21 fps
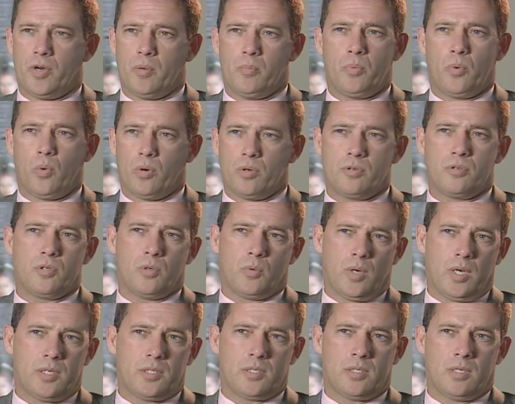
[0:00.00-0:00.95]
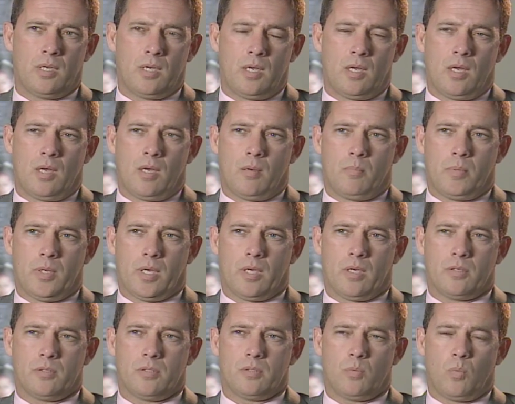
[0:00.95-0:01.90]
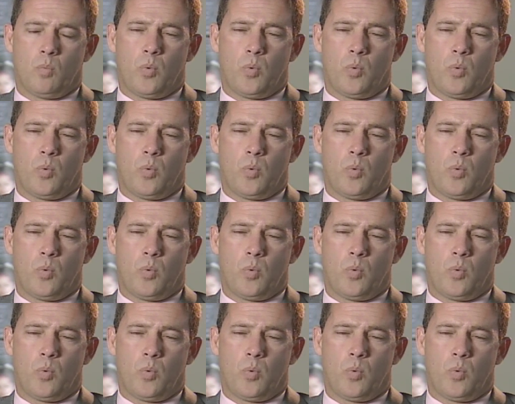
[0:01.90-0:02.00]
important to us because